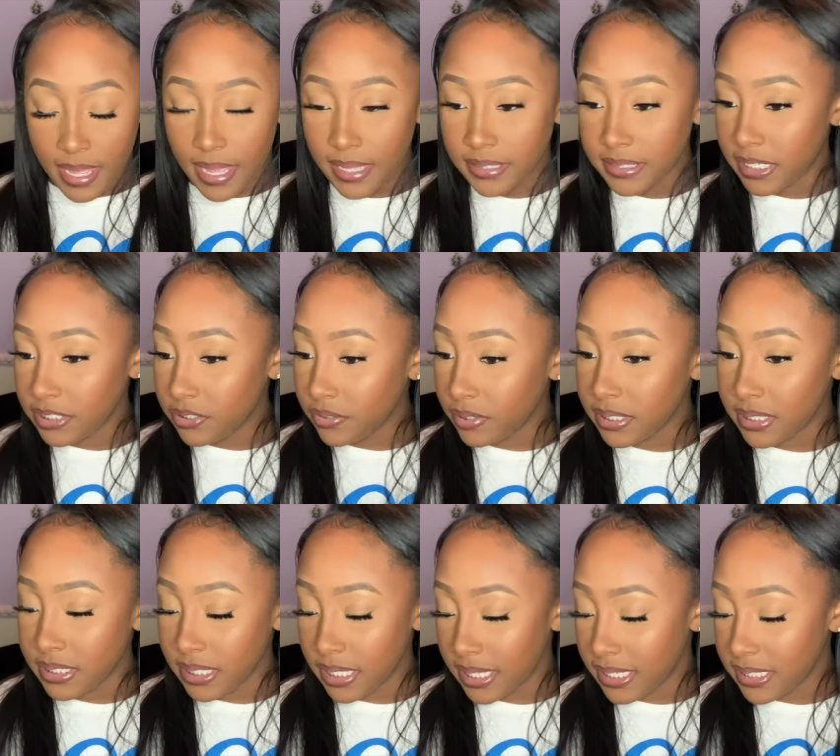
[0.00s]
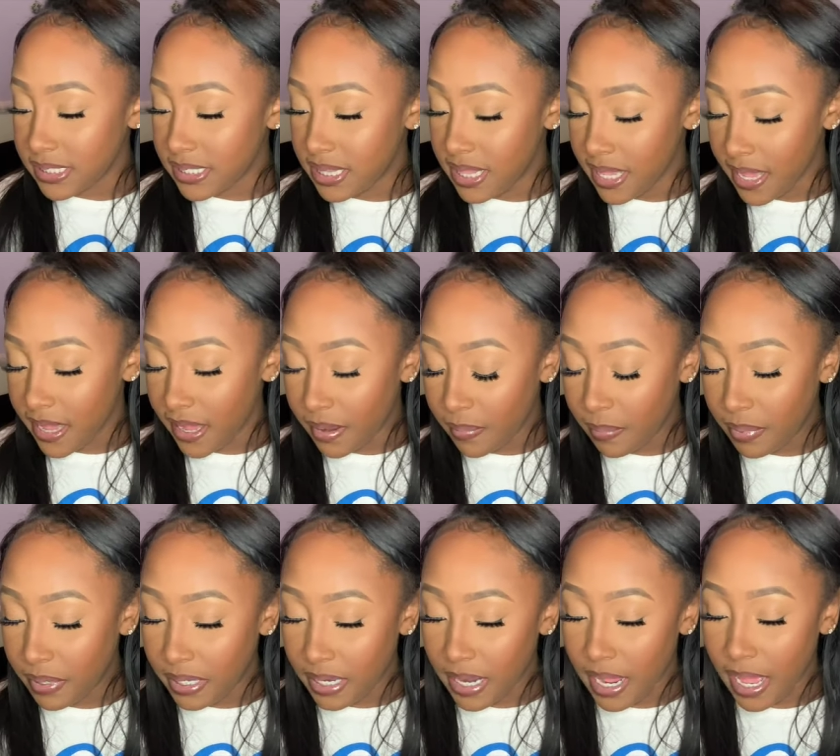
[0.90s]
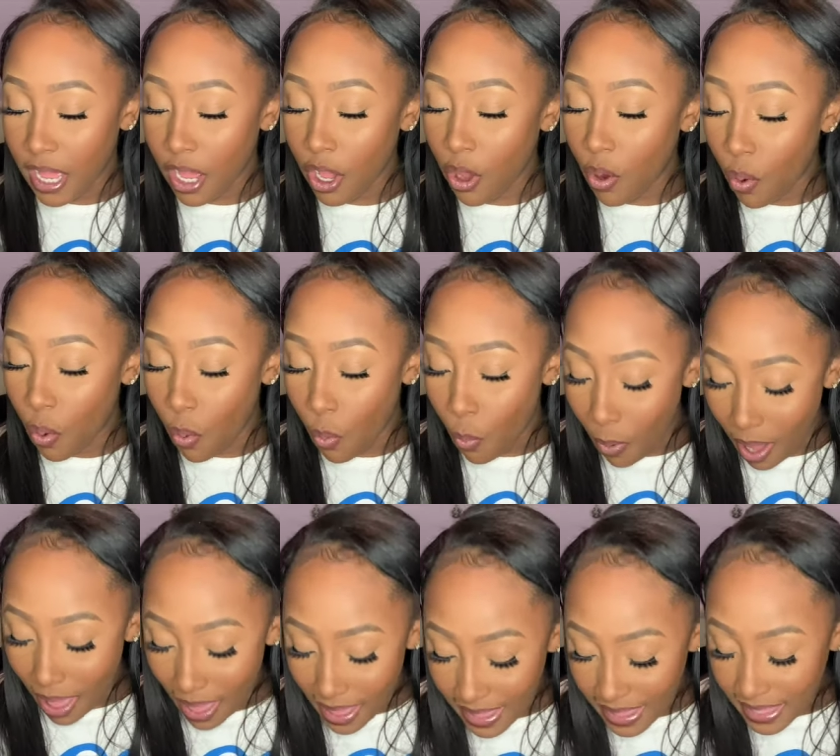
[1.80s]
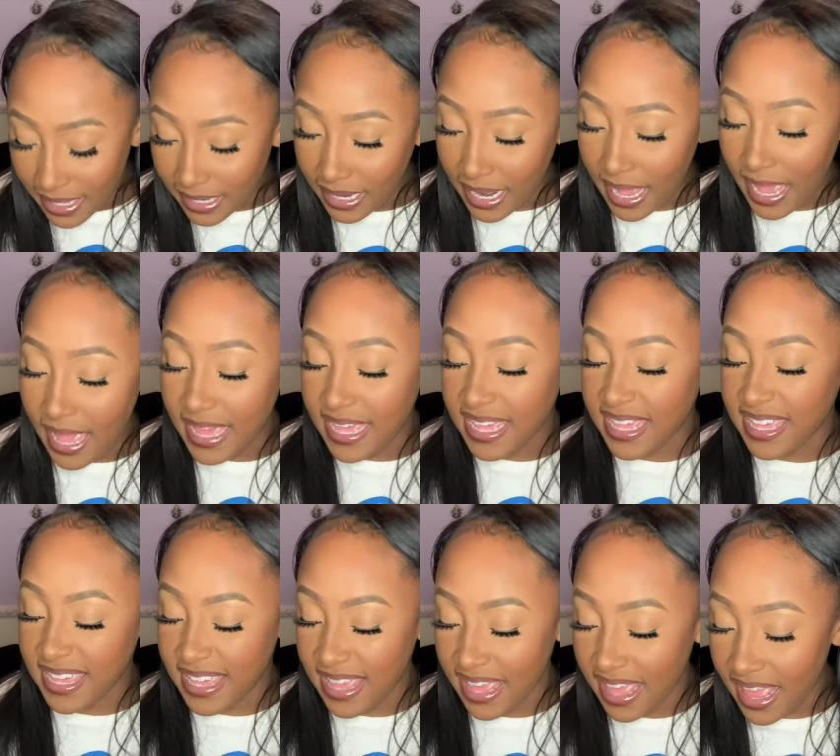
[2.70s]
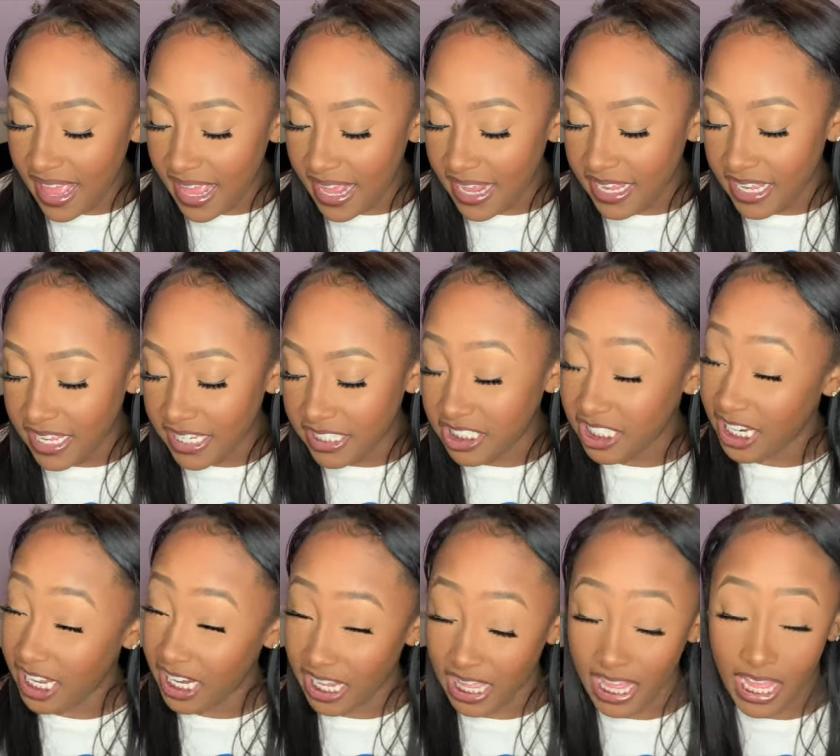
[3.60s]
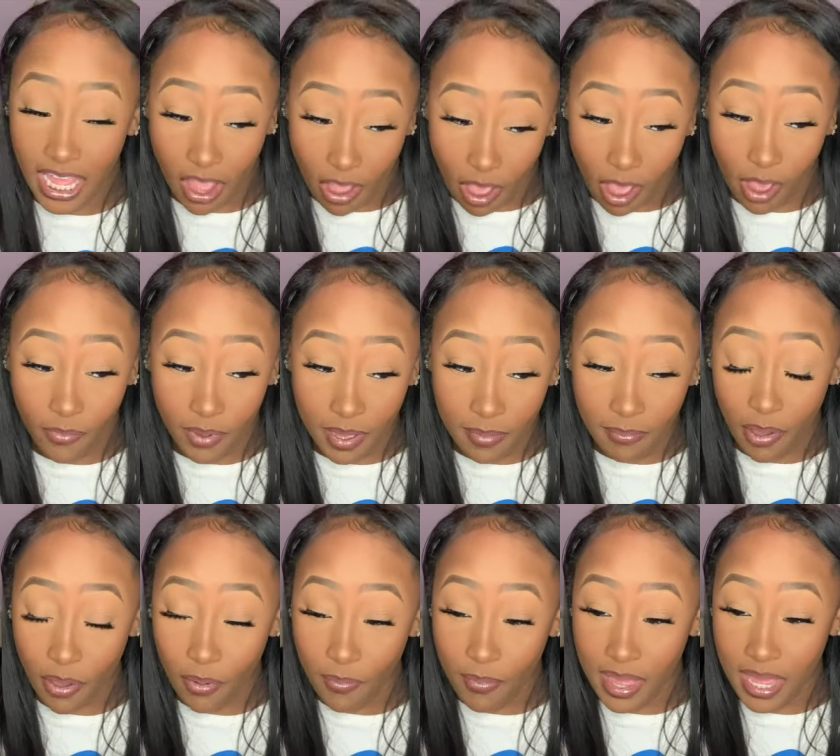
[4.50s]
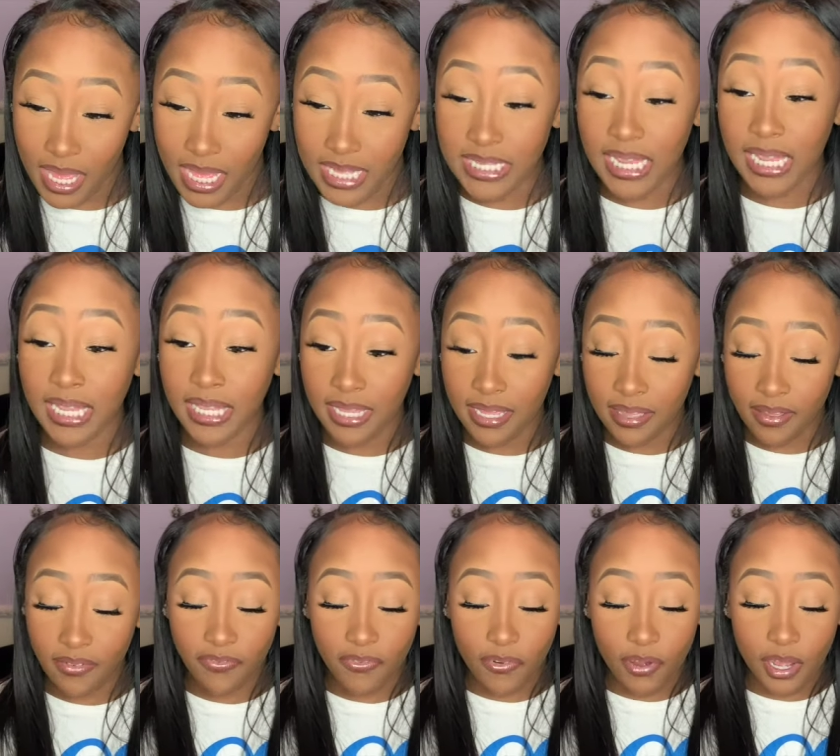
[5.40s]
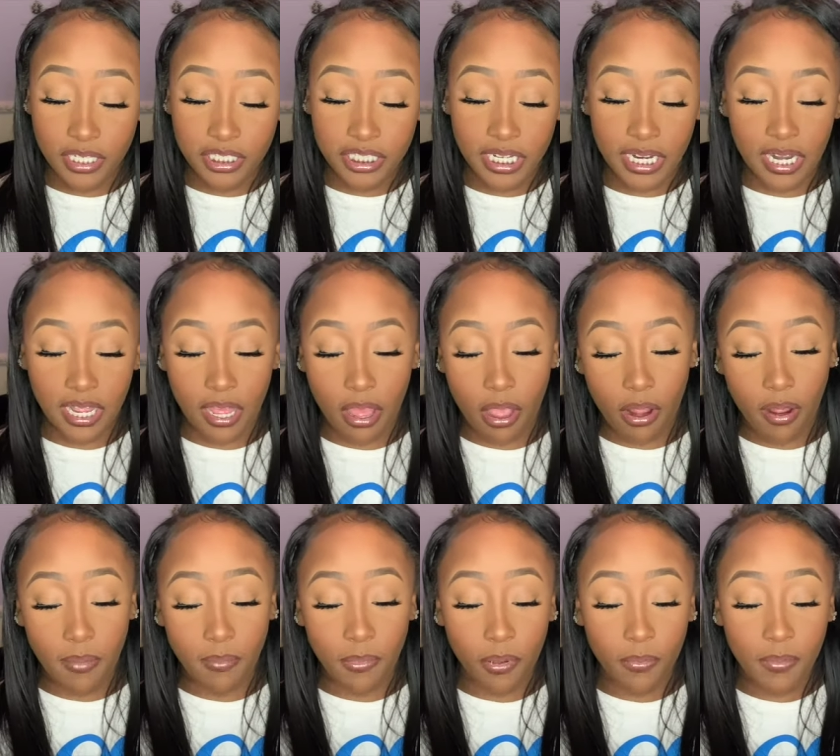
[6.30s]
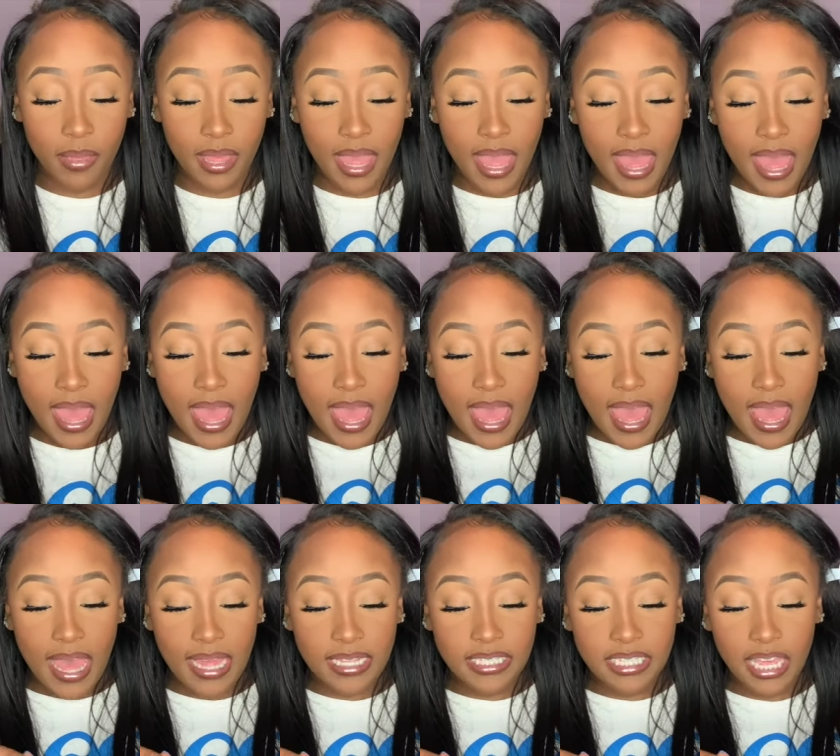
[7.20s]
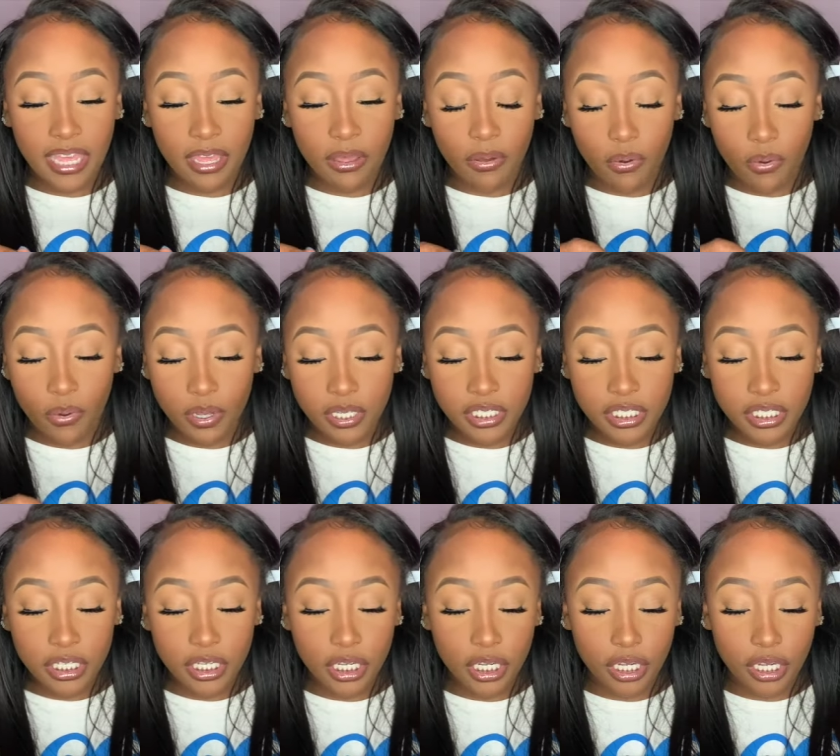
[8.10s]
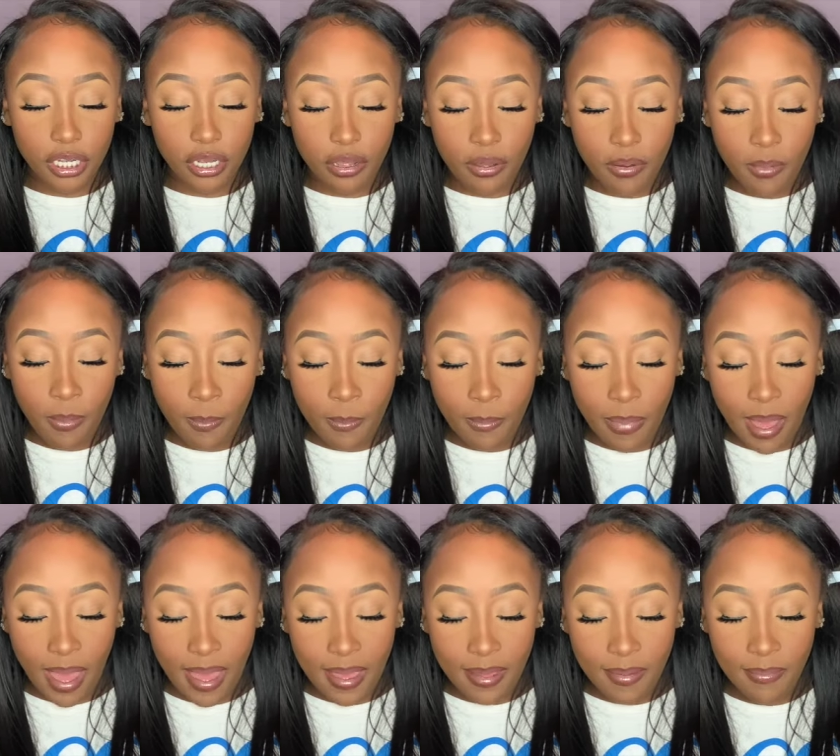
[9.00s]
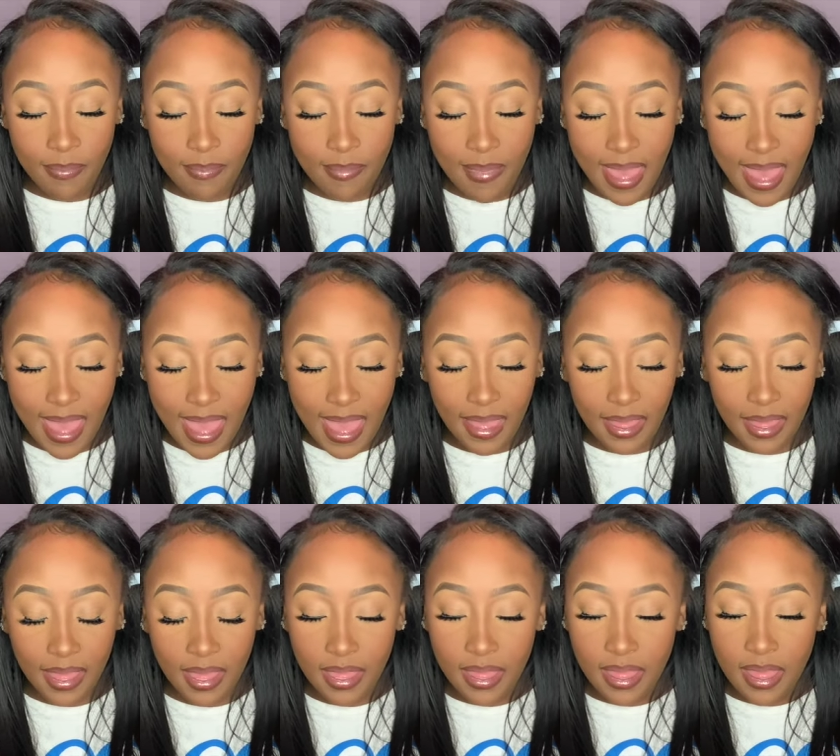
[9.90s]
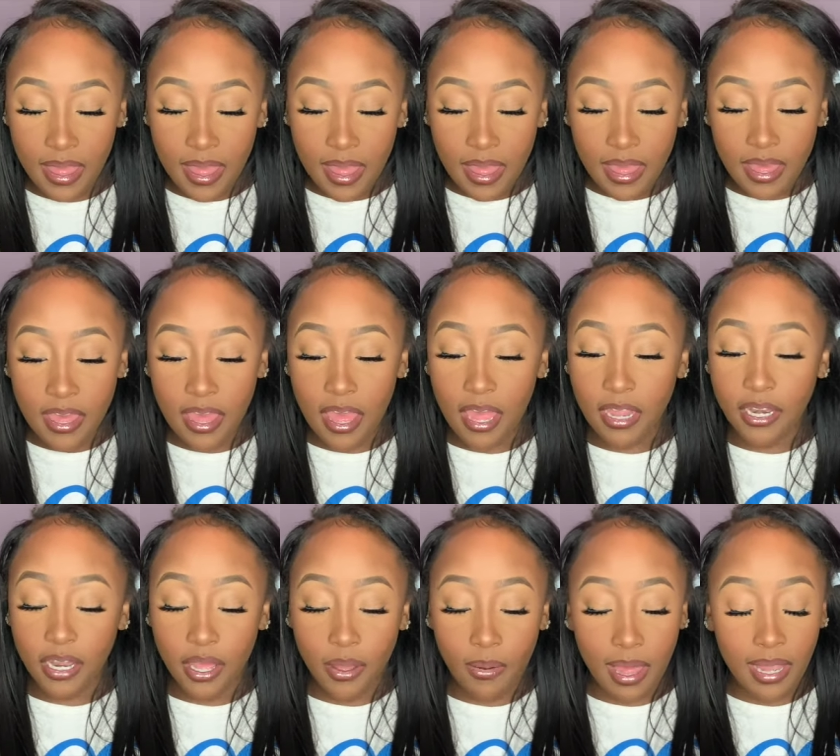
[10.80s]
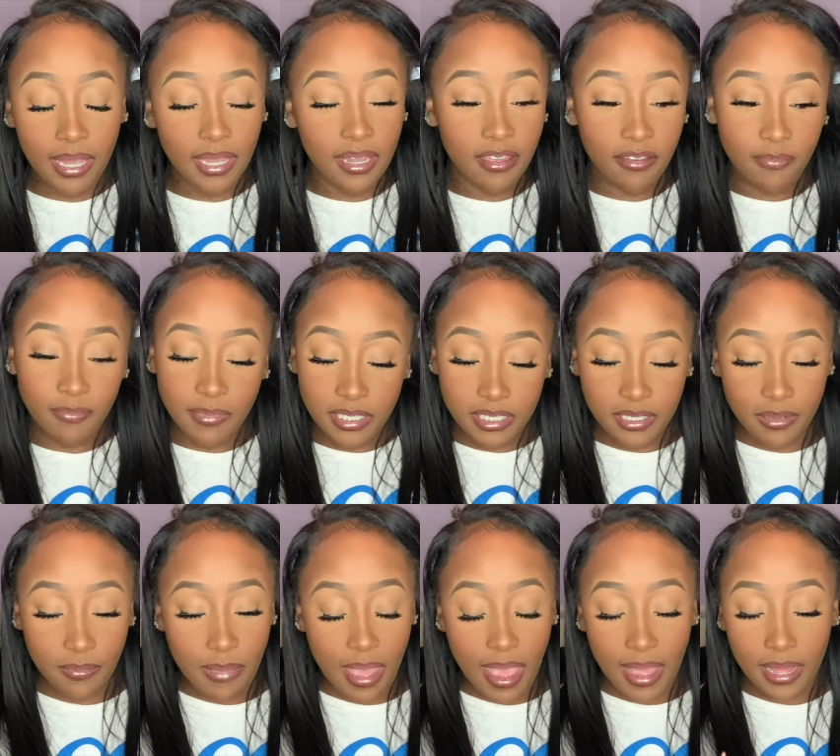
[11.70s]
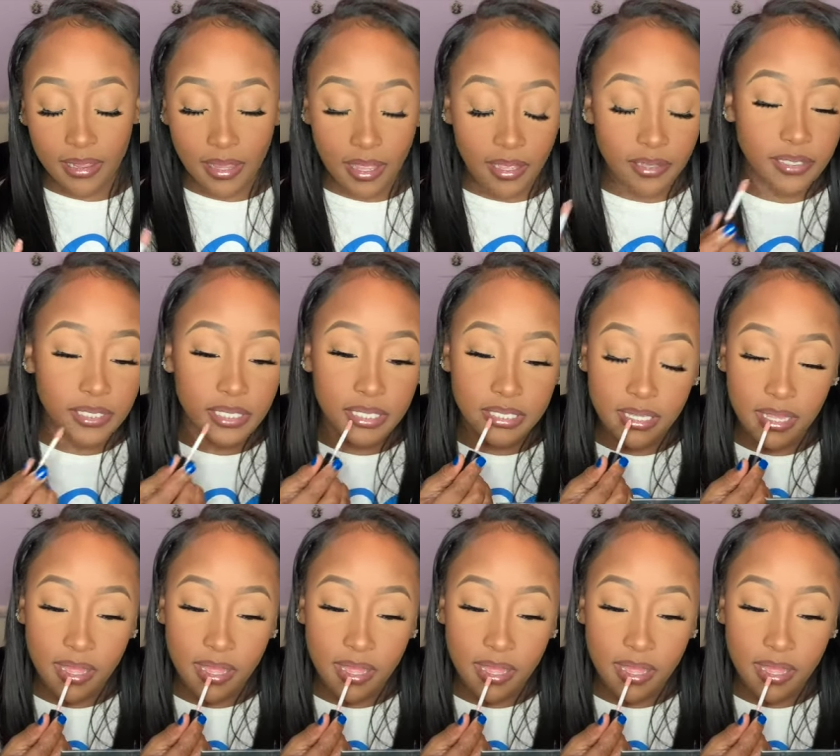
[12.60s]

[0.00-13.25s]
And as you can see, it's there, but not quite, not yet a Jada and Ari moment, because I live for a Jada and Ari moment. I take Oyster Girl by MAC. Y'all know I love me some MAC glosses.